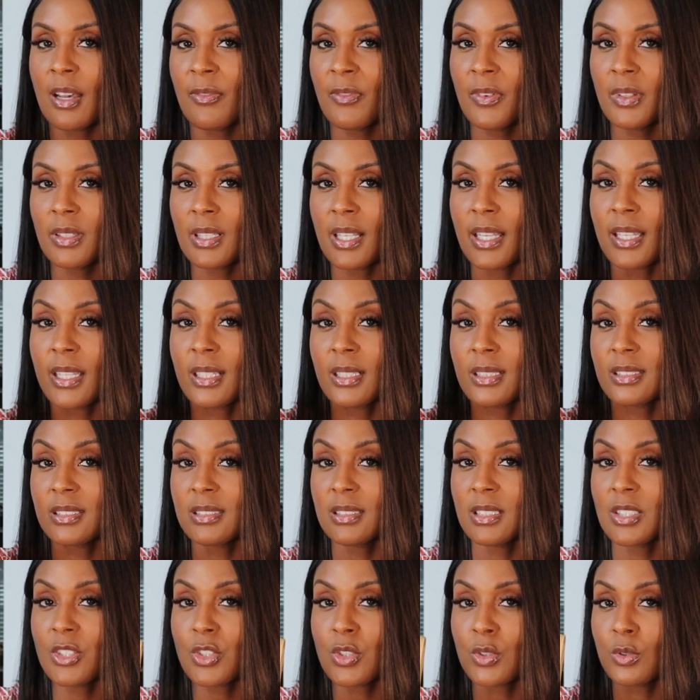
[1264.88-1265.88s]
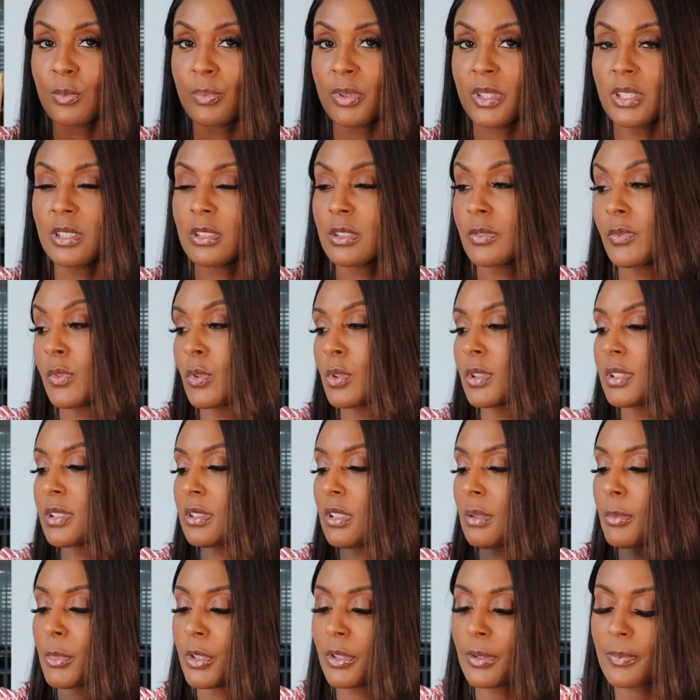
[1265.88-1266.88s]
I feel like, an essential piece for
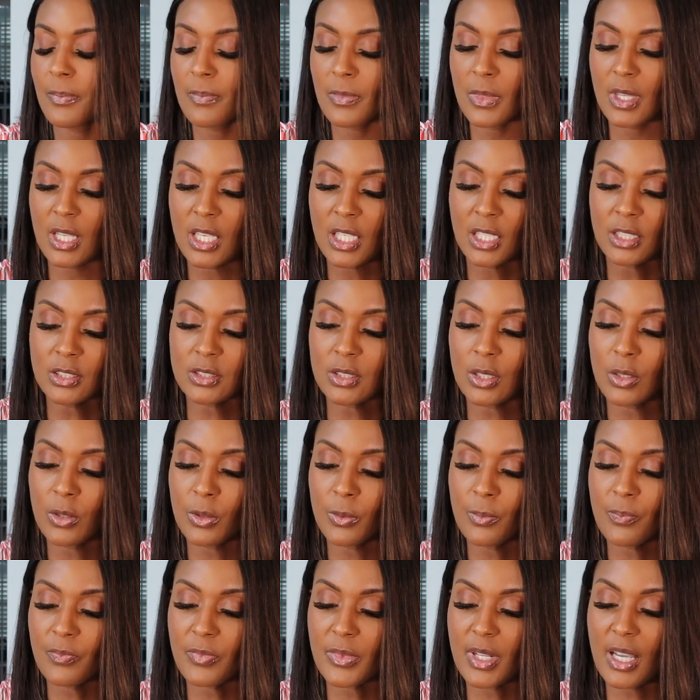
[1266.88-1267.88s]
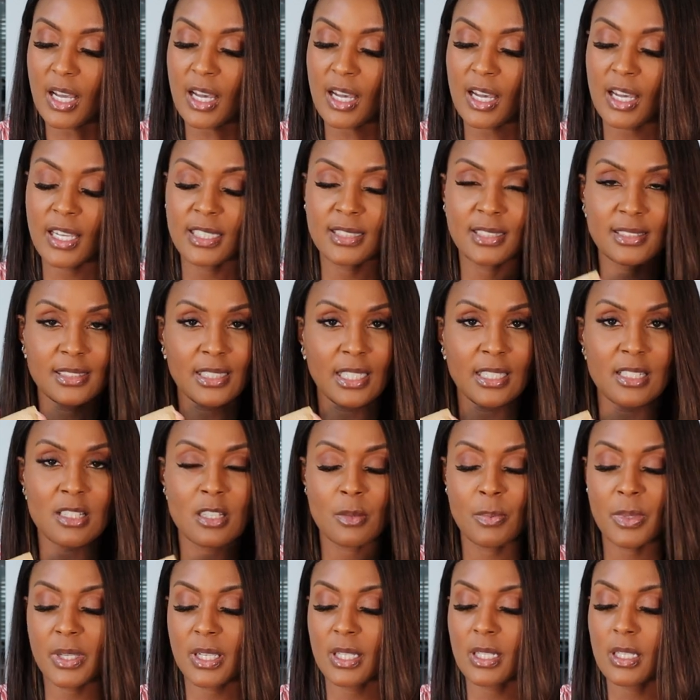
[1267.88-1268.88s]
summer. So I decided
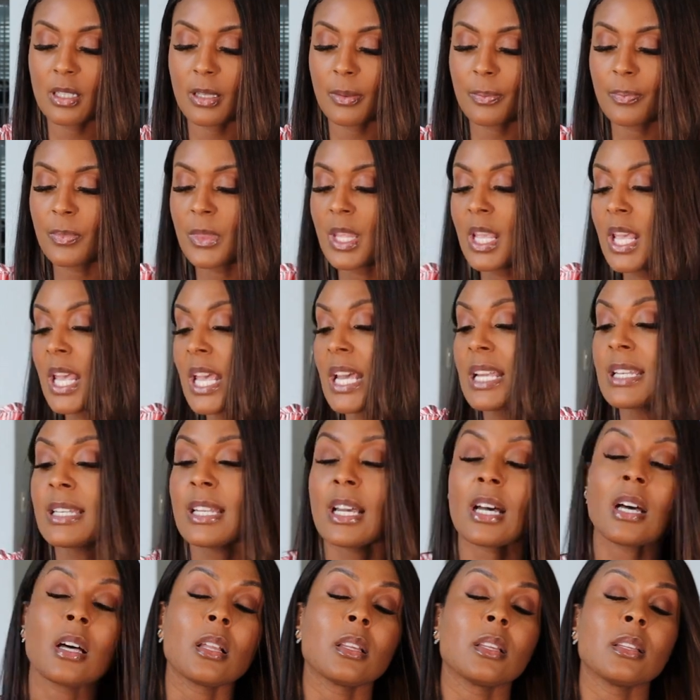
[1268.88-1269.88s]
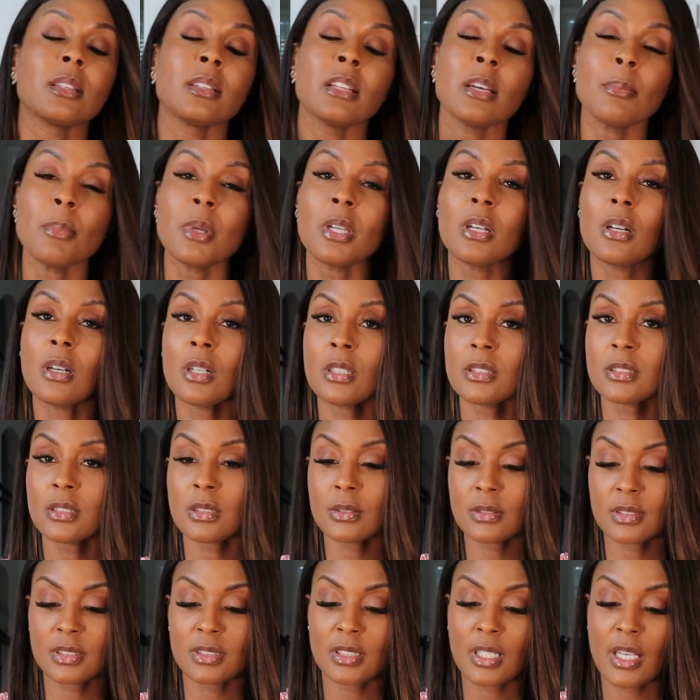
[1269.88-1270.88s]
to pick it up. Now, let me
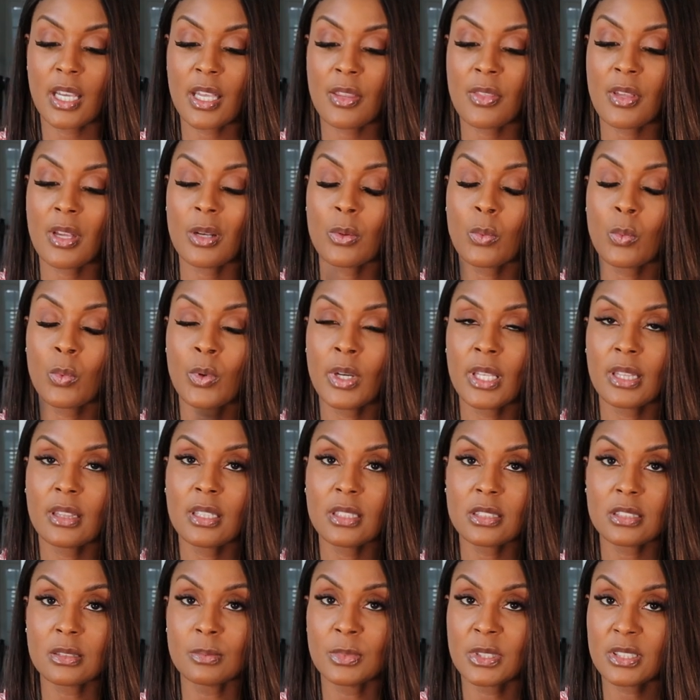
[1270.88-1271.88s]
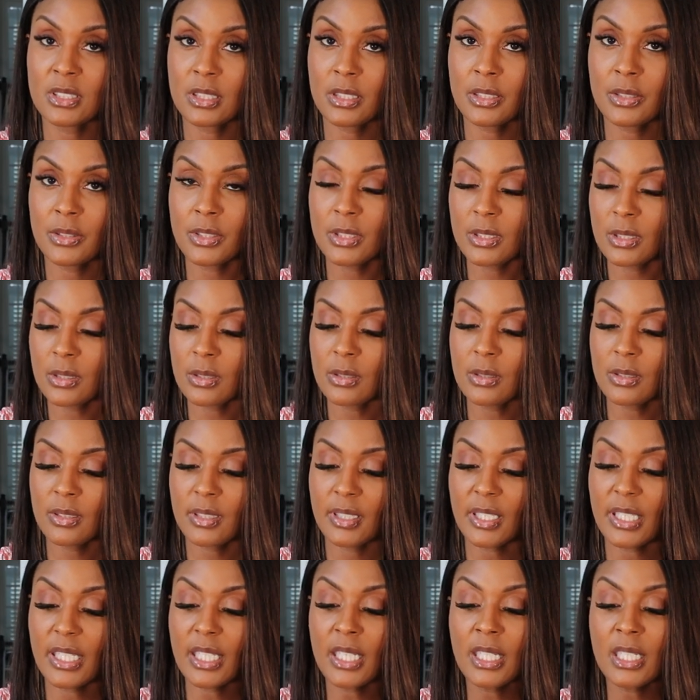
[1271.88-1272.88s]
also say that with this material,
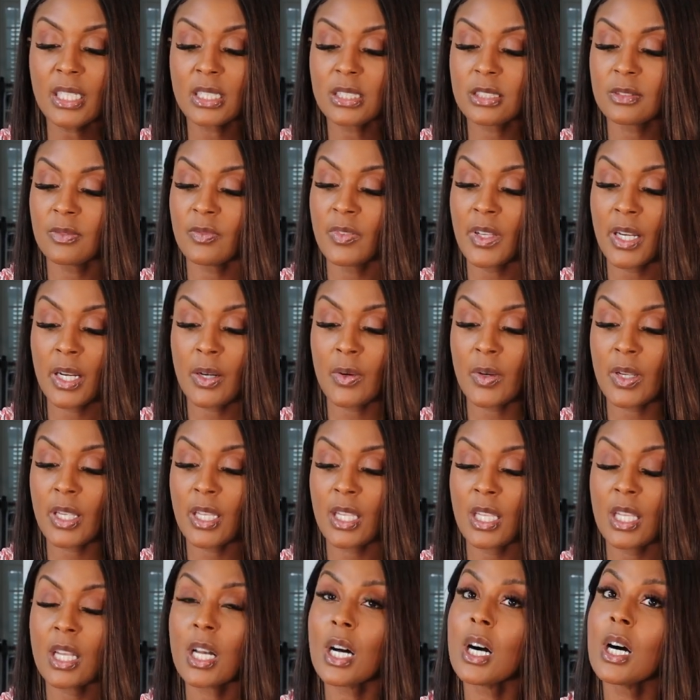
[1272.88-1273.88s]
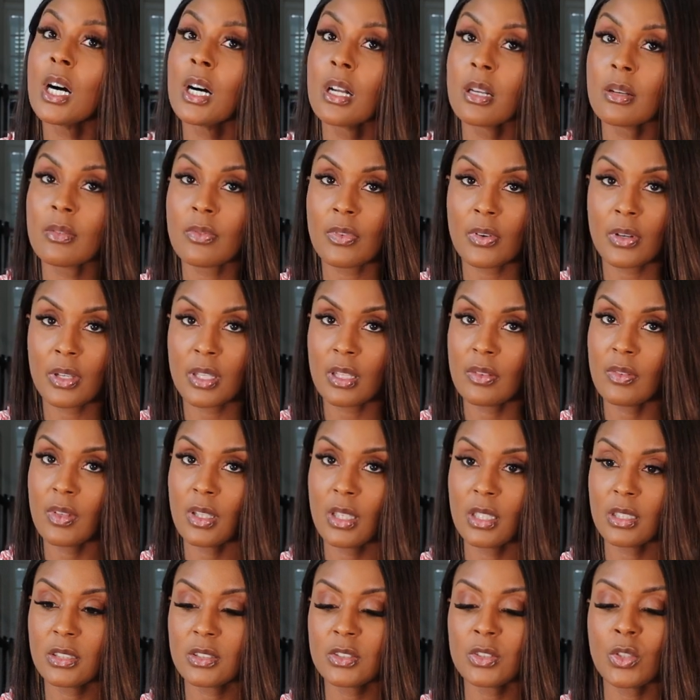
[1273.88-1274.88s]
it is very
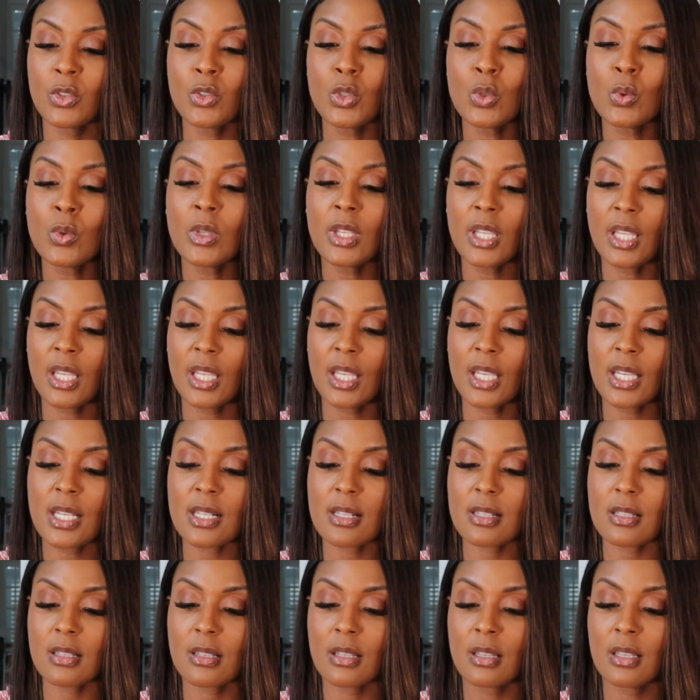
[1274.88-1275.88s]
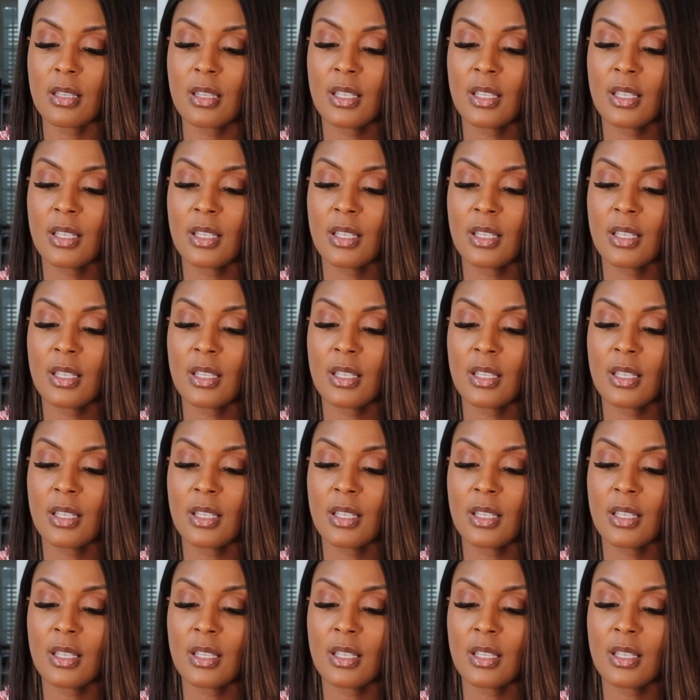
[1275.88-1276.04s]
unforgiving. So you can't